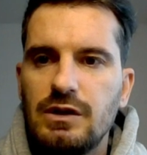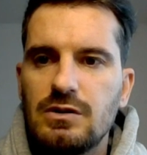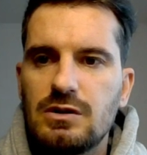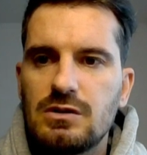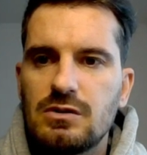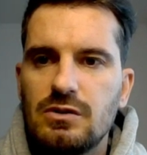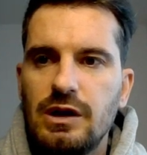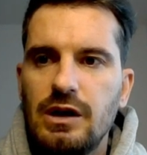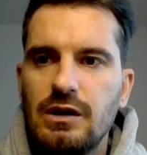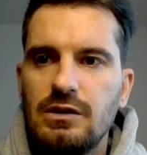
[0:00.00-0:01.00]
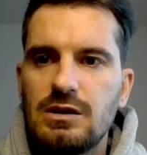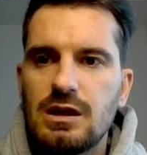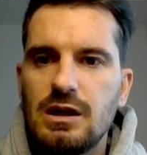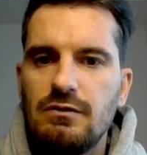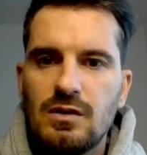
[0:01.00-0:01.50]
create design
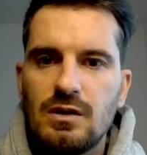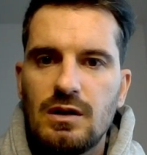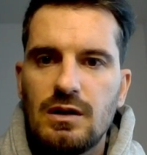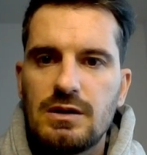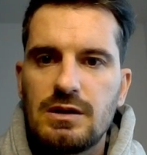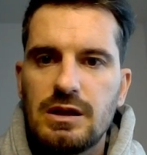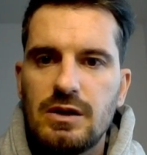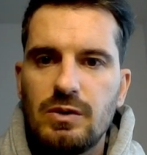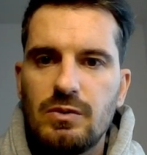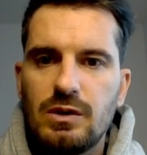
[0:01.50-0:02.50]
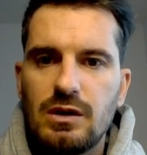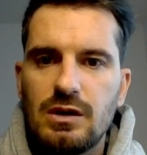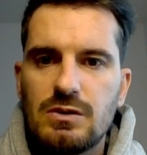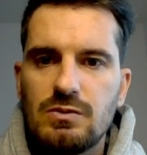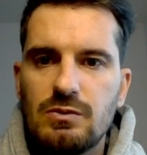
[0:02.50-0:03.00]
videos, and let's say we want
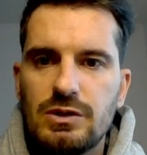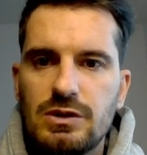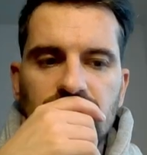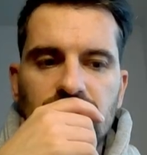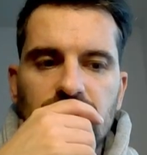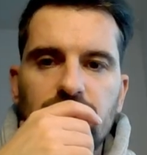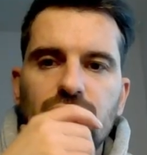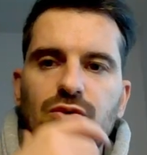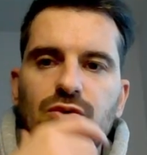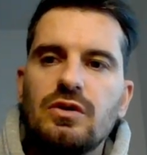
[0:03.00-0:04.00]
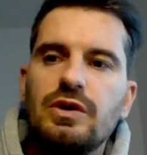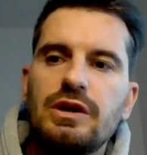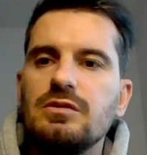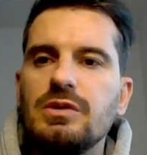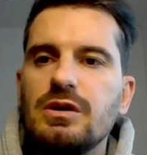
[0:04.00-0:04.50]
this one, which is, so we do the
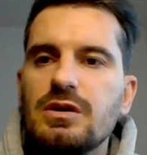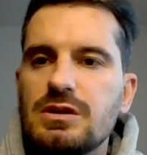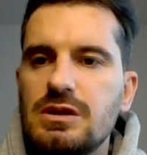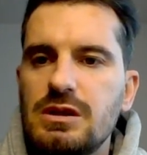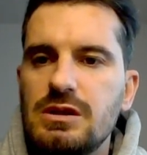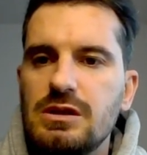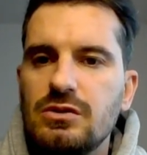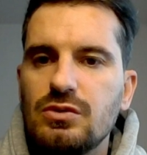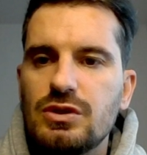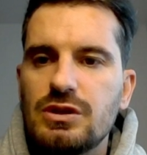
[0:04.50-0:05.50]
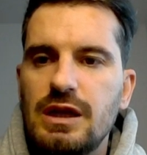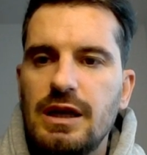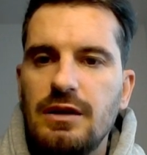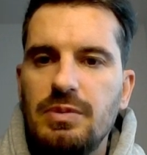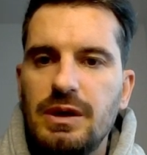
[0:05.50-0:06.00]
grid because it's easier to just
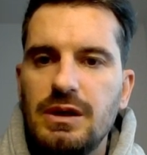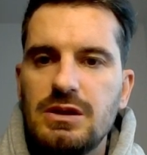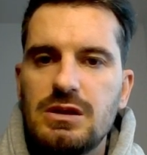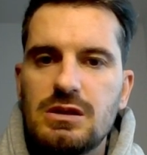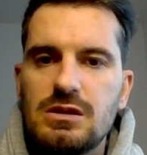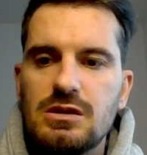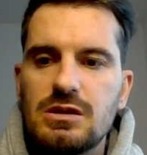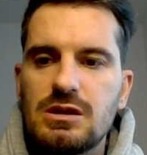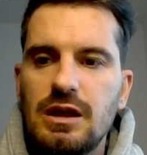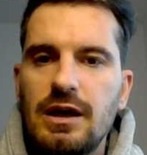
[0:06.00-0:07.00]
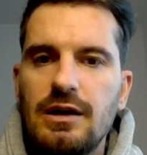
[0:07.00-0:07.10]
add pages. Just add,